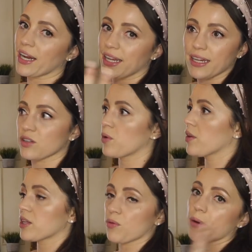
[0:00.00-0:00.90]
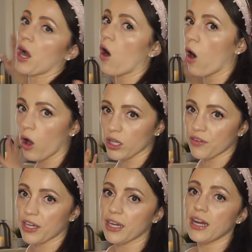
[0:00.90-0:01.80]
IKEA as well. That's where we got all of
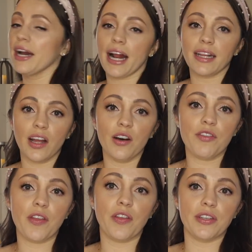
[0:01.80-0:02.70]
it. And I love that the